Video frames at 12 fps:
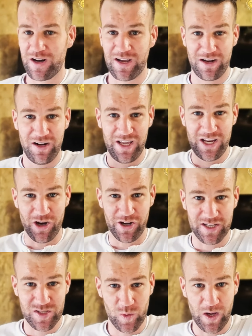can lean on
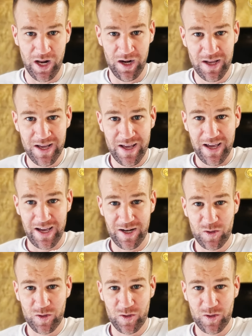as well, and